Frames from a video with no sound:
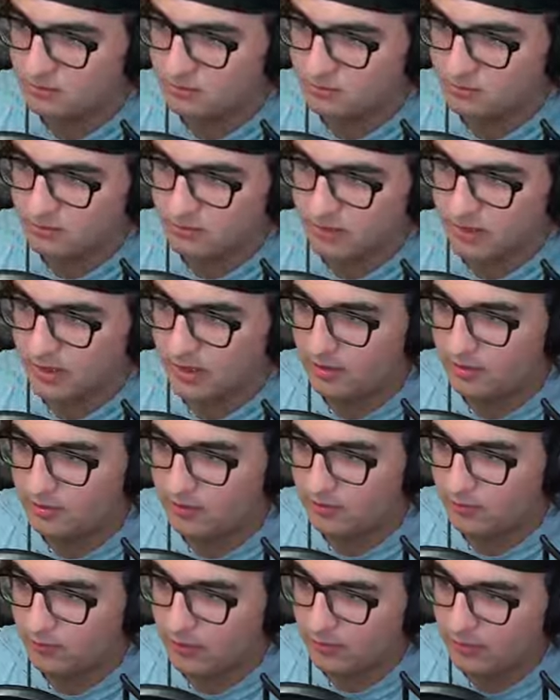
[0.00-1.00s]
Okay, hold
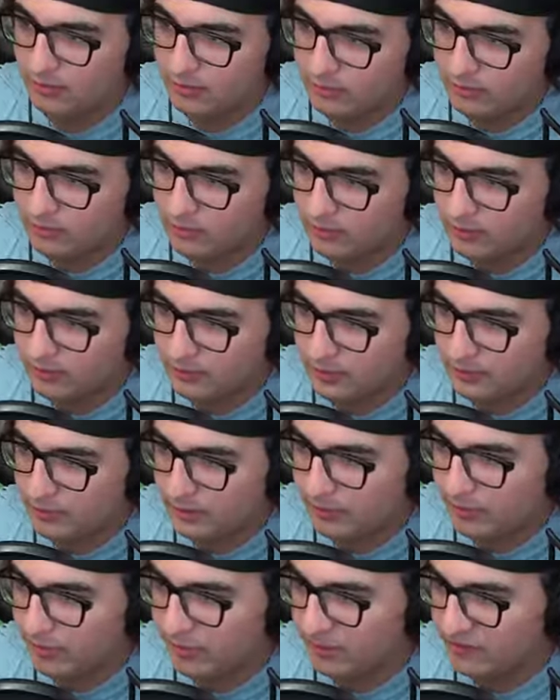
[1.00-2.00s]
on. Wait, wait, wait, wait, wait,
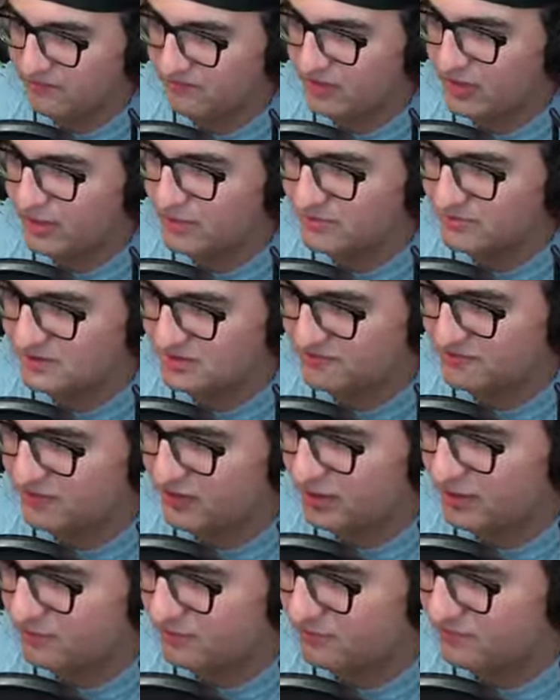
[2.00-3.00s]
wait, wait, wait. Flames,
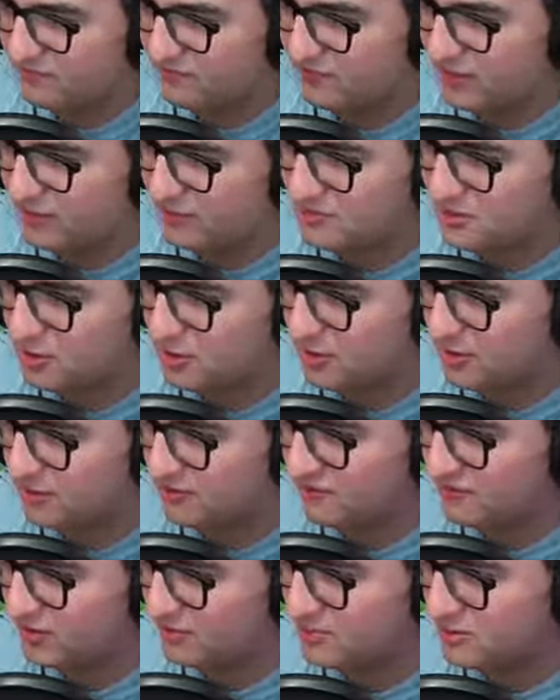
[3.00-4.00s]
flame, flames hurt.
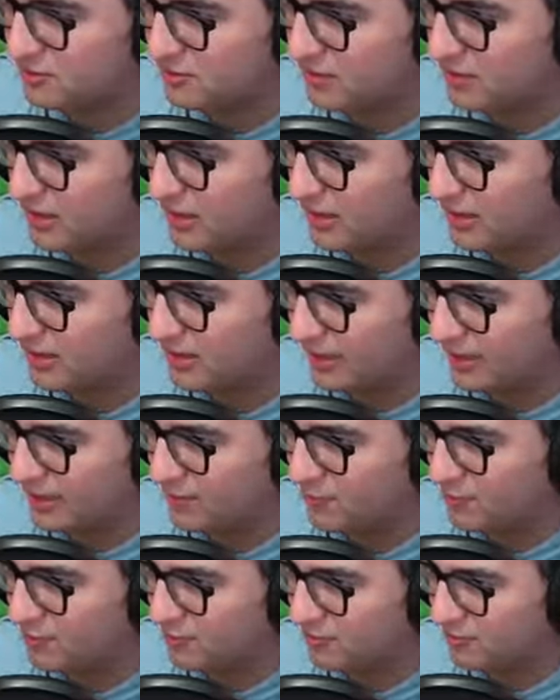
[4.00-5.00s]
Flames hurt a lot. Like I
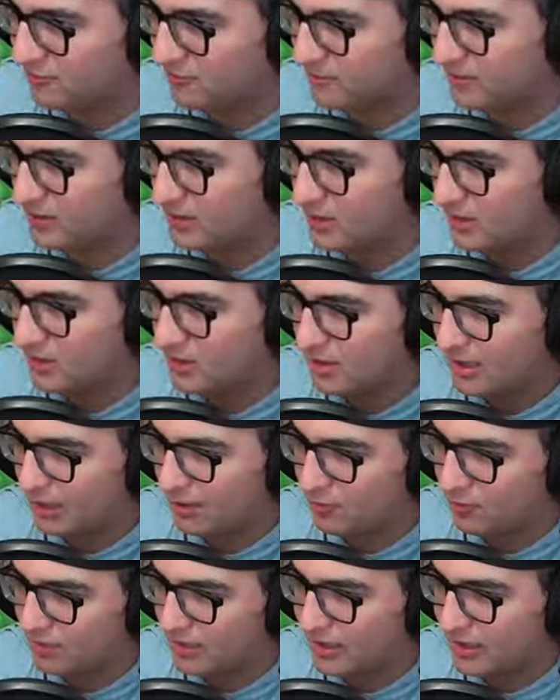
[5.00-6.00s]
won't, I
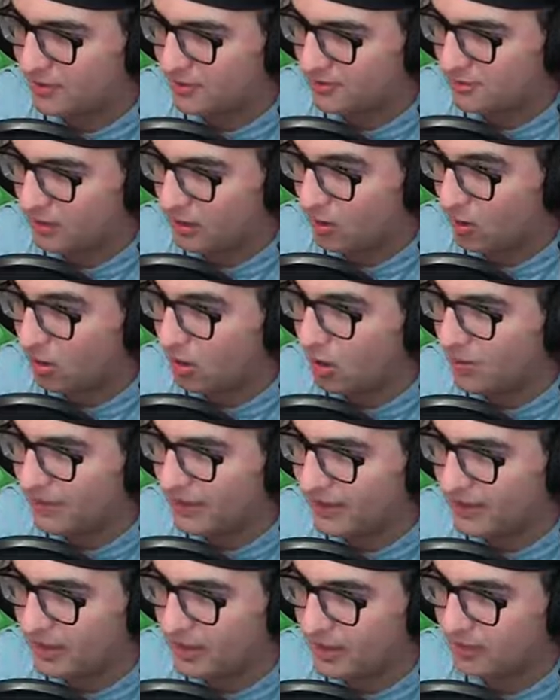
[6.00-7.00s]
won't lie to you. Oh
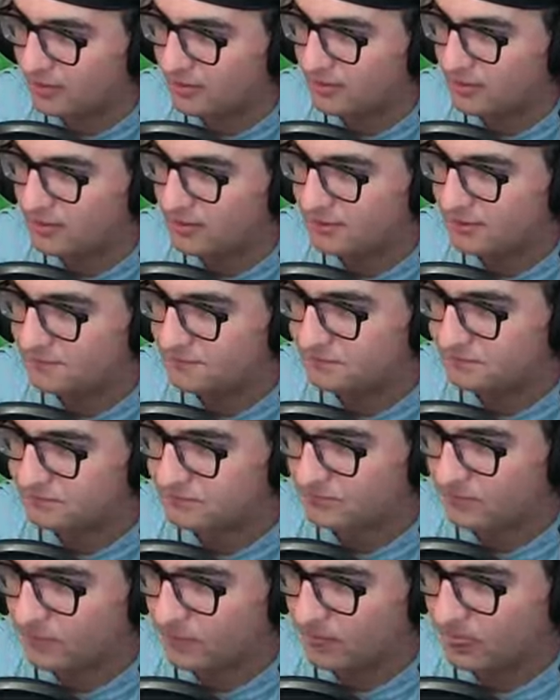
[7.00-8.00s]
my God.
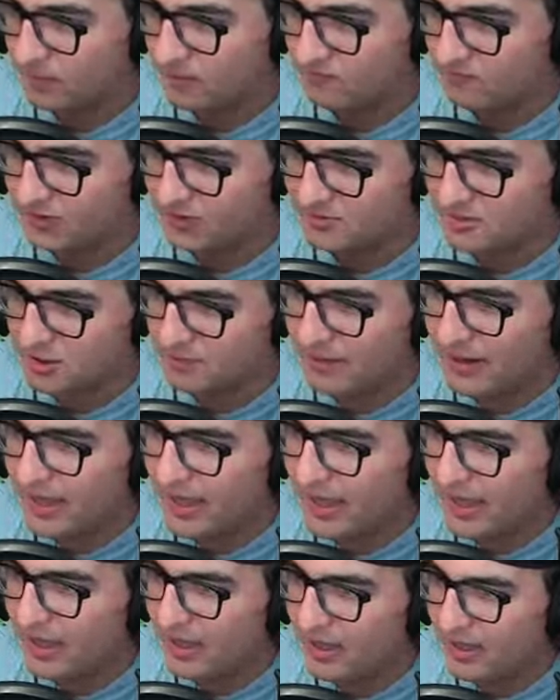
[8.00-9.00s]
Flames are
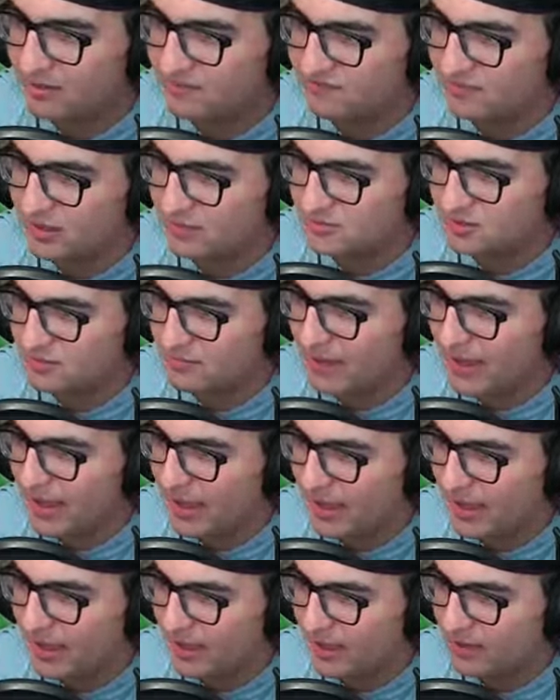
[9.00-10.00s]
bad. Flames are
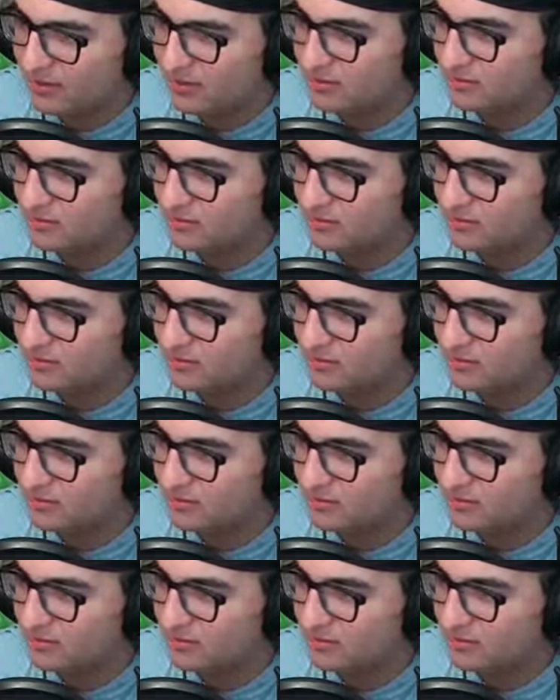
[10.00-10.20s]
bad.